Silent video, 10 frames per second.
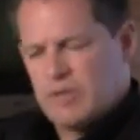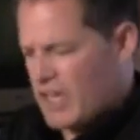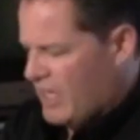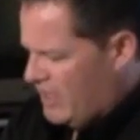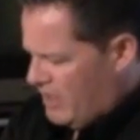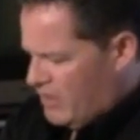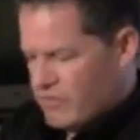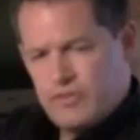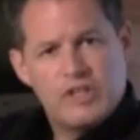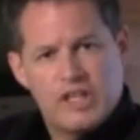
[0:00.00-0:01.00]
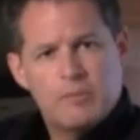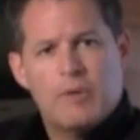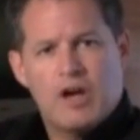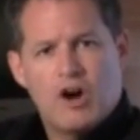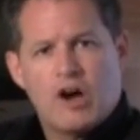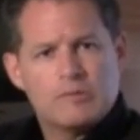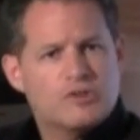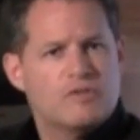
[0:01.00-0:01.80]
I'm kind of feeling it in my arms.